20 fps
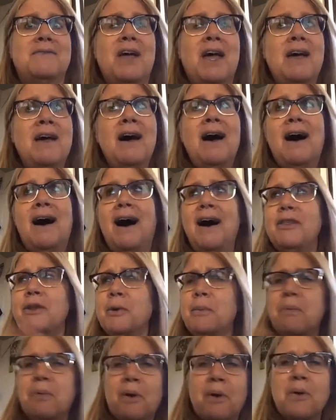other
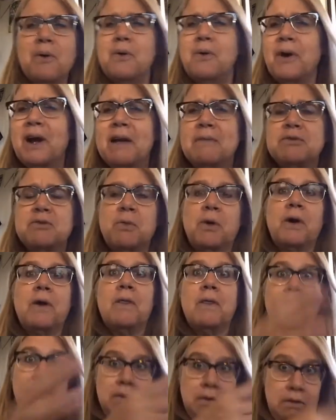programs where
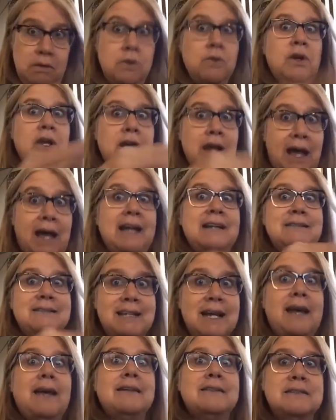you can add text
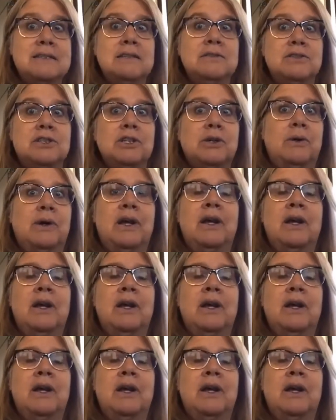into it,